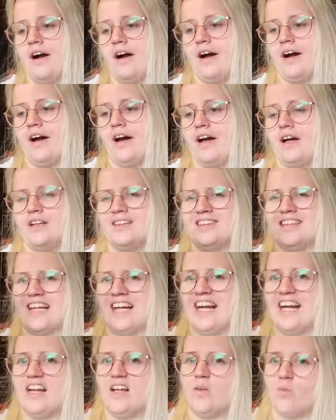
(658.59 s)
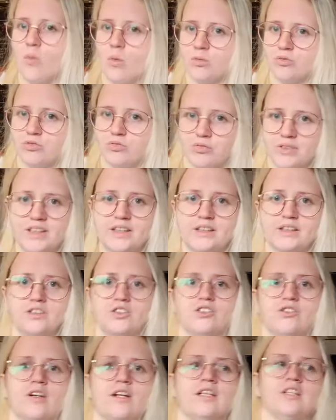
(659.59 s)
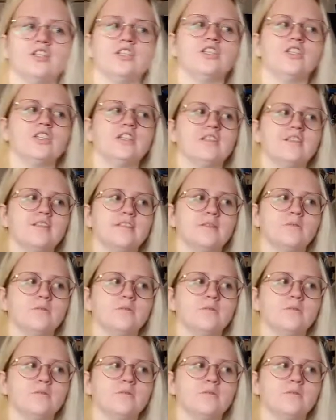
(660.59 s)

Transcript: And what was really strange is it